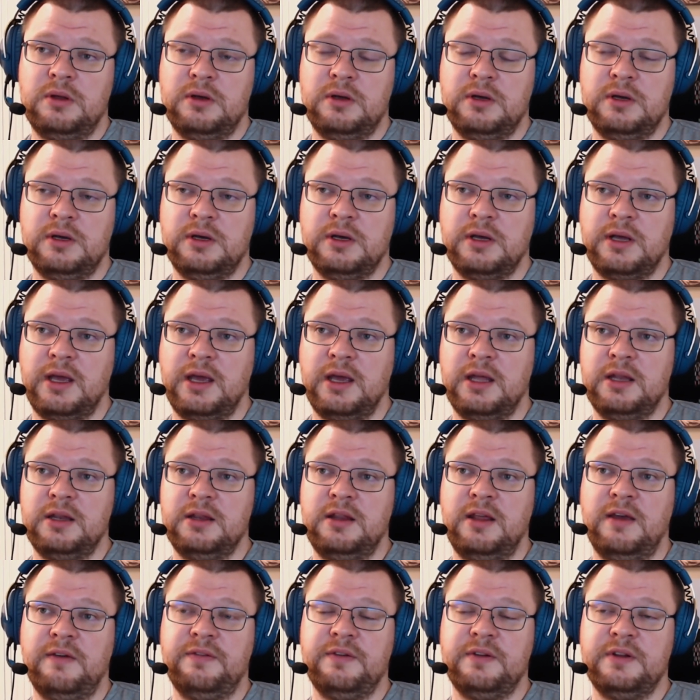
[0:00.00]
uh, and
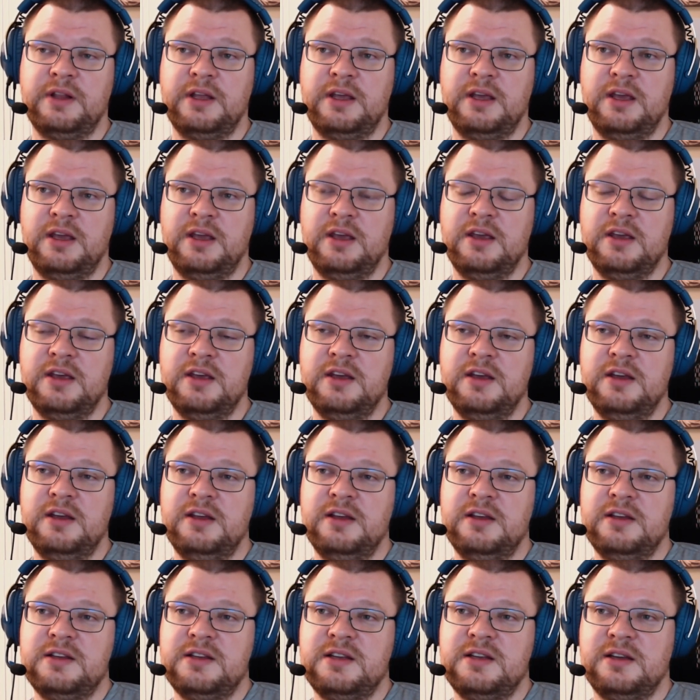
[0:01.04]
definitely
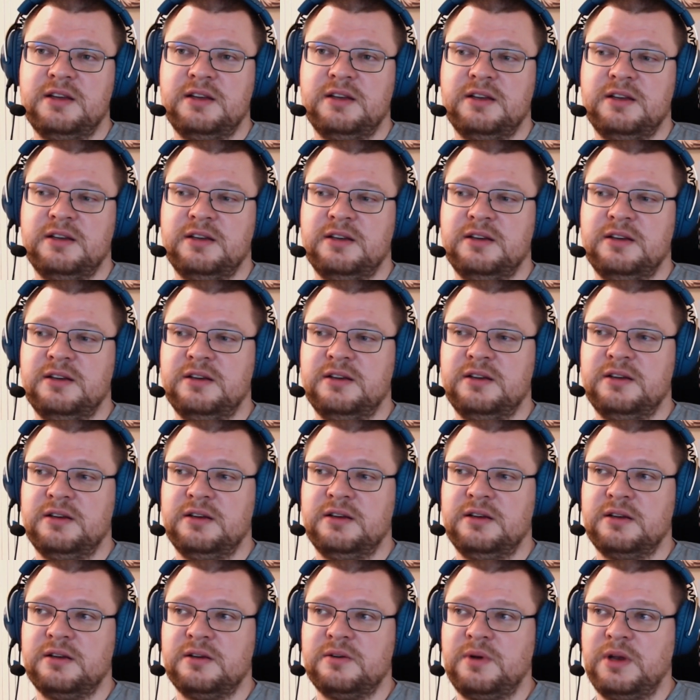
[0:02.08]
a
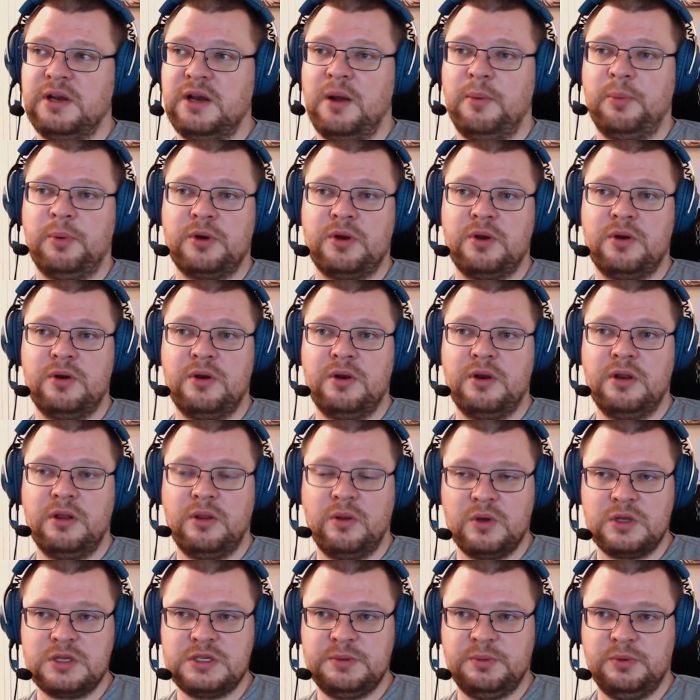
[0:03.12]
uh, great opportunity
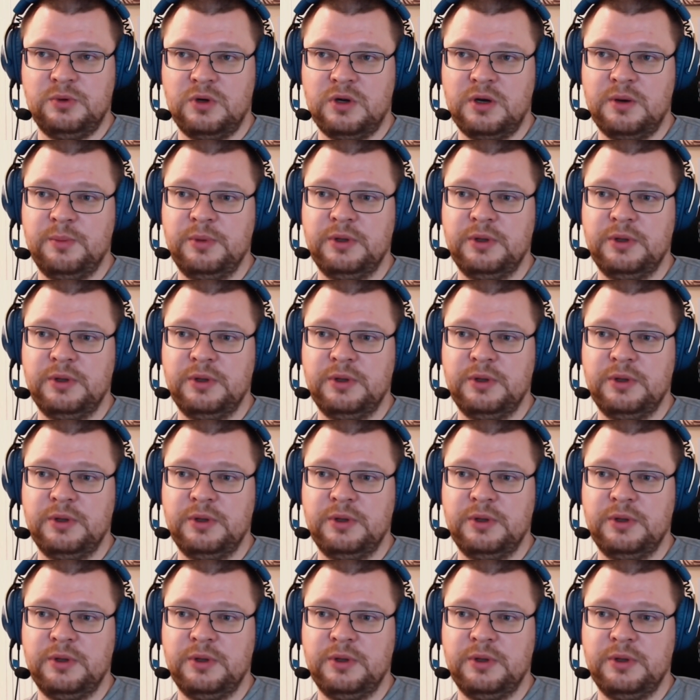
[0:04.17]
to explore.